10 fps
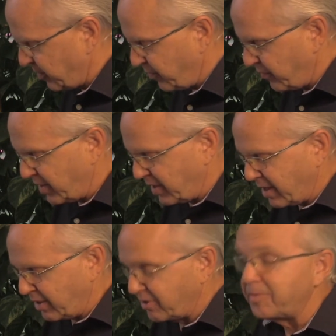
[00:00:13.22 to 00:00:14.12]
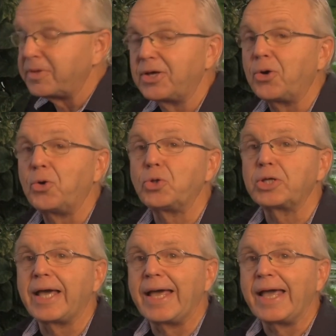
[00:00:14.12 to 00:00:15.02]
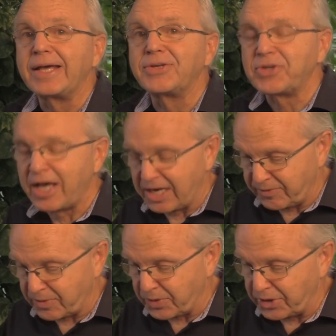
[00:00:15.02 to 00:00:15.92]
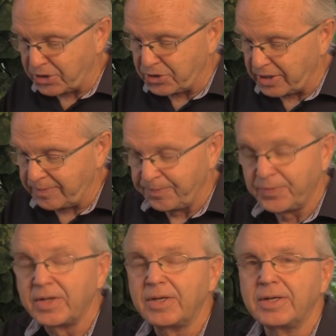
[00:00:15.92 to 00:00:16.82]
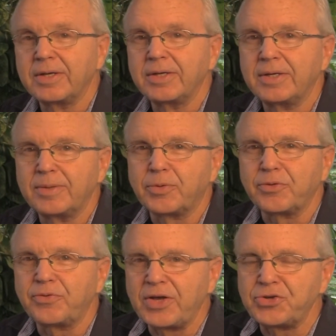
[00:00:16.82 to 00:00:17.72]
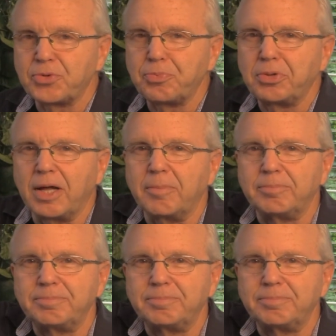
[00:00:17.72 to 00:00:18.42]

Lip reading: of the old gang as kind of a reunion. Professor Plum.